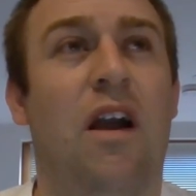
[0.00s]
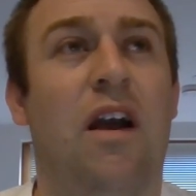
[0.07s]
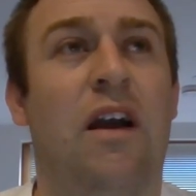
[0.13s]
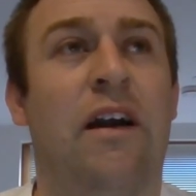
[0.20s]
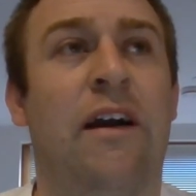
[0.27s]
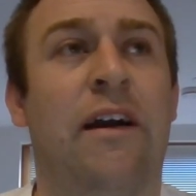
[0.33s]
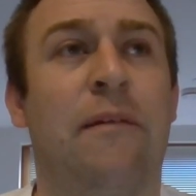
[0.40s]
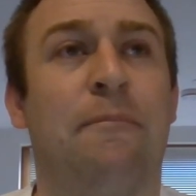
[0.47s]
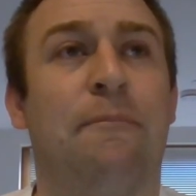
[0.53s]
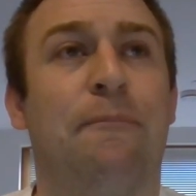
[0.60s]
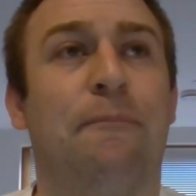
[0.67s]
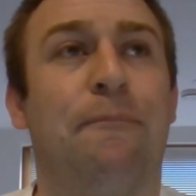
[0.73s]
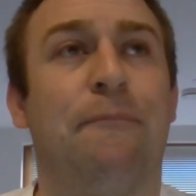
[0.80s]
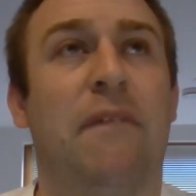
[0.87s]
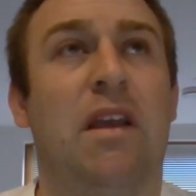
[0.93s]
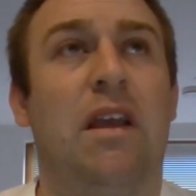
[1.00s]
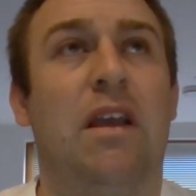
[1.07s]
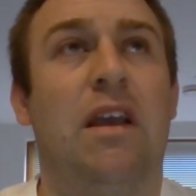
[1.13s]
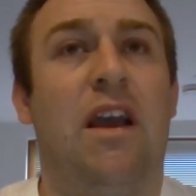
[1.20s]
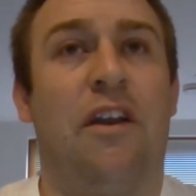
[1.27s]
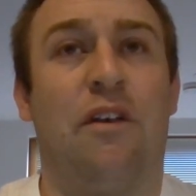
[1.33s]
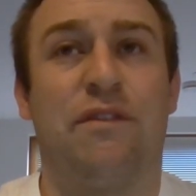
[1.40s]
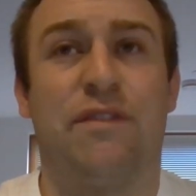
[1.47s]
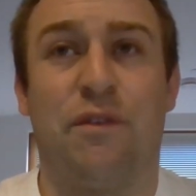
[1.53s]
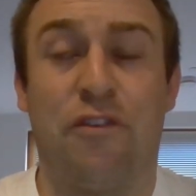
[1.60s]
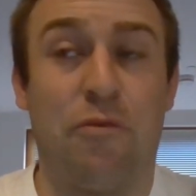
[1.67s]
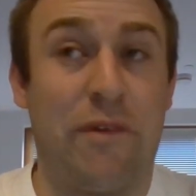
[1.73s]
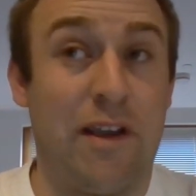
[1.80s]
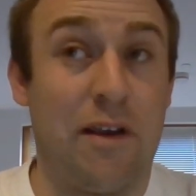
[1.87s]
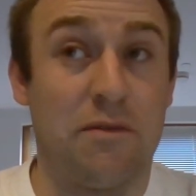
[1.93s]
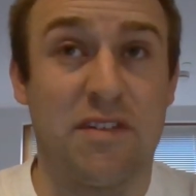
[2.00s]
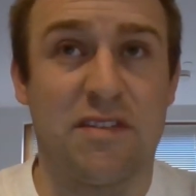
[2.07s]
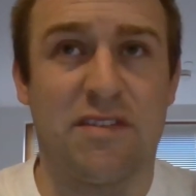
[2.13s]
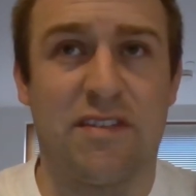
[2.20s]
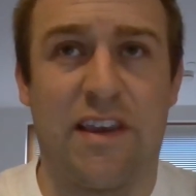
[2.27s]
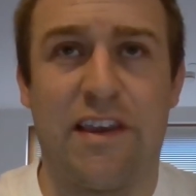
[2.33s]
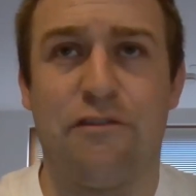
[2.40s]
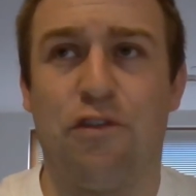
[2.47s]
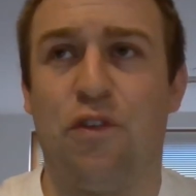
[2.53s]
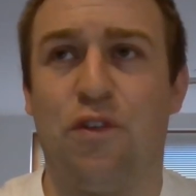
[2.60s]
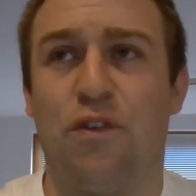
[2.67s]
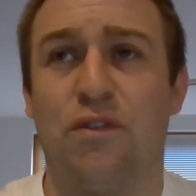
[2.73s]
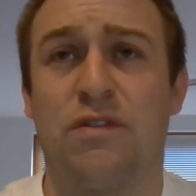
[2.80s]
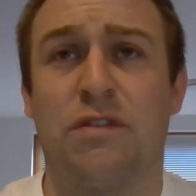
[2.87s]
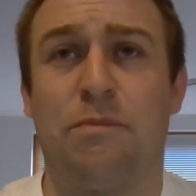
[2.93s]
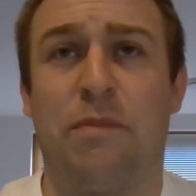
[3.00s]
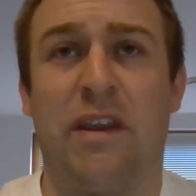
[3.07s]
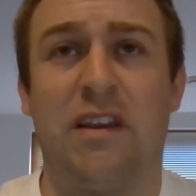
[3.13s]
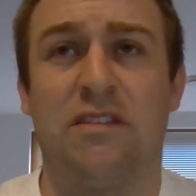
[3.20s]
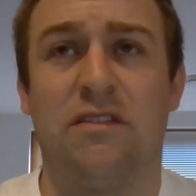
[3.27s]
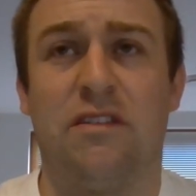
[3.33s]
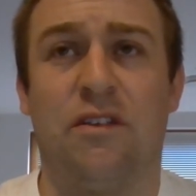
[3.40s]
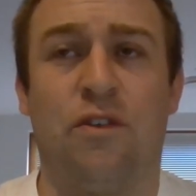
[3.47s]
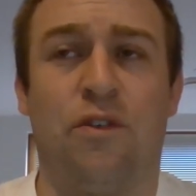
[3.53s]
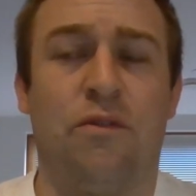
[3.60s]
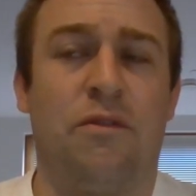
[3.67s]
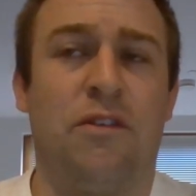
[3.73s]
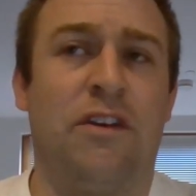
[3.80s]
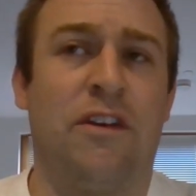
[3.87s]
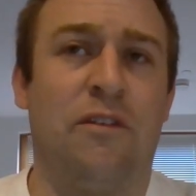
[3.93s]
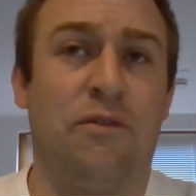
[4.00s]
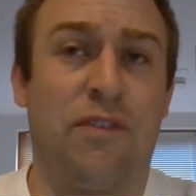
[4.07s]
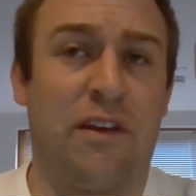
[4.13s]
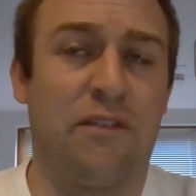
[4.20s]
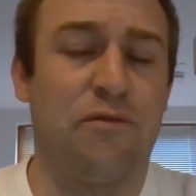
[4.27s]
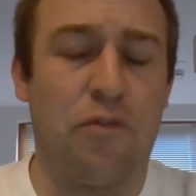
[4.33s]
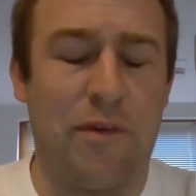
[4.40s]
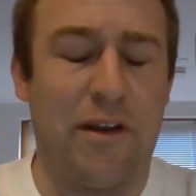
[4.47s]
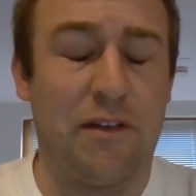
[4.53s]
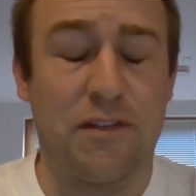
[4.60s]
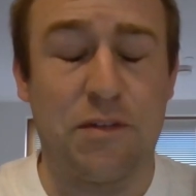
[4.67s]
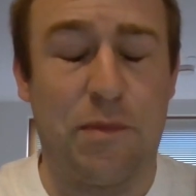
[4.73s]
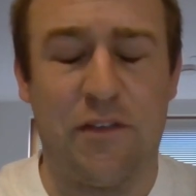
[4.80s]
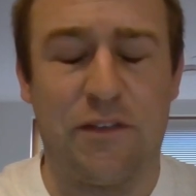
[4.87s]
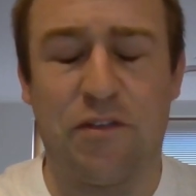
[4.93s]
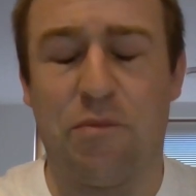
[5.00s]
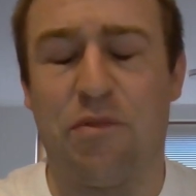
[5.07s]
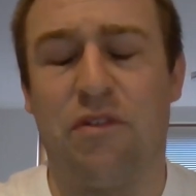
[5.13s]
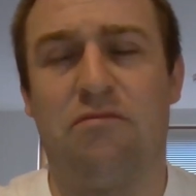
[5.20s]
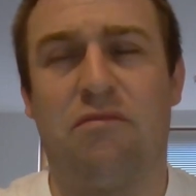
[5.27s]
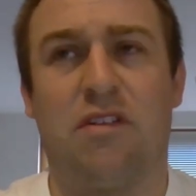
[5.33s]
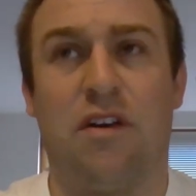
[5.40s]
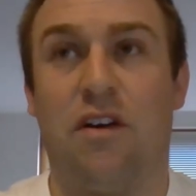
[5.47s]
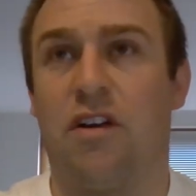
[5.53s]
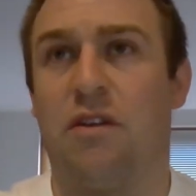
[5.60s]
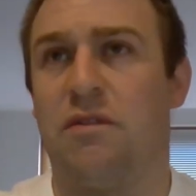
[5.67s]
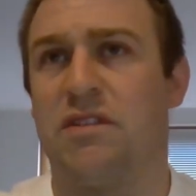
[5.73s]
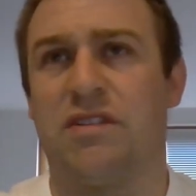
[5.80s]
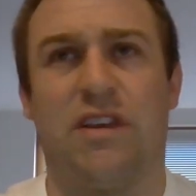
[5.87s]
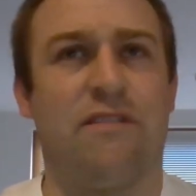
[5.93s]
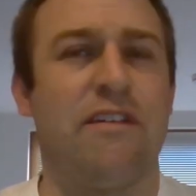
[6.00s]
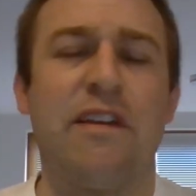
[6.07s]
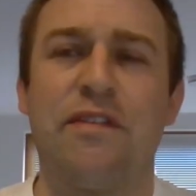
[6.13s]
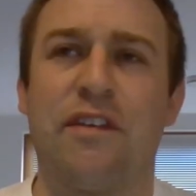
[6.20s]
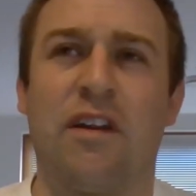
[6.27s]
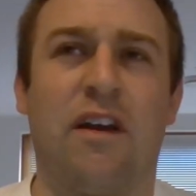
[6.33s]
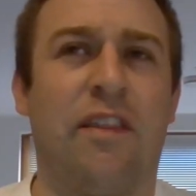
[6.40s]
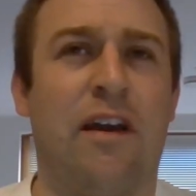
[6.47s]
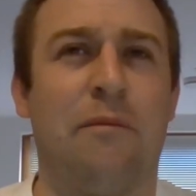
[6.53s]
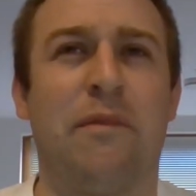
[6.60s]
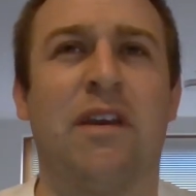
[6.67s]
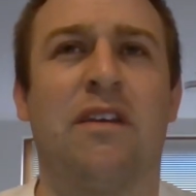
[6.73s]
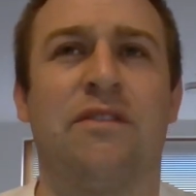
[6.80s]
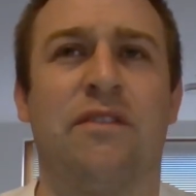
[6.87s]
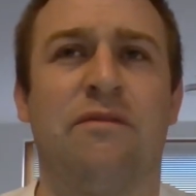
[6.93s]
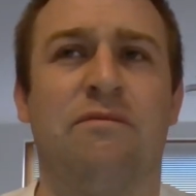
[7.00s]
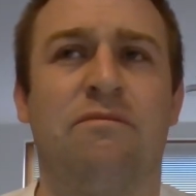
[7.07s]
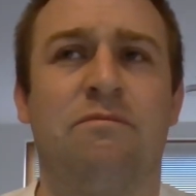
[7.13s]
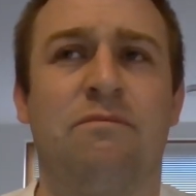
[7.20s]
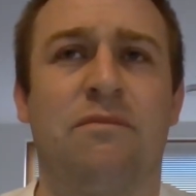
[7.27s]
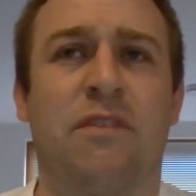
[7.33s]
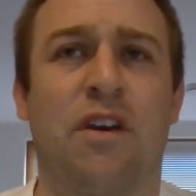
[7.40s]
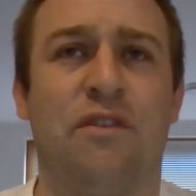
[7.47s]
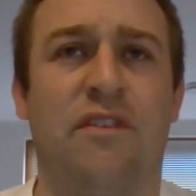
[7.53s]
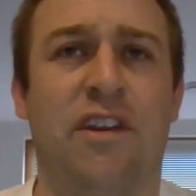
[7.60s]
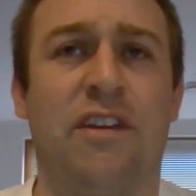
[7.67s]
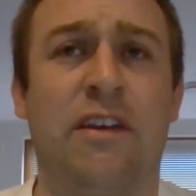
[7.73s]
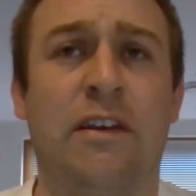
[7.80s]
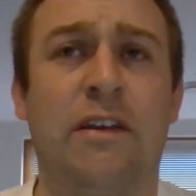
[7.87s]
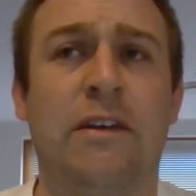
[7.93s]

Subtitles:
and obviously we've not been able to see her or speak, or thankfully been able to speak to her, but can't go and see her or anything like that because of COVID.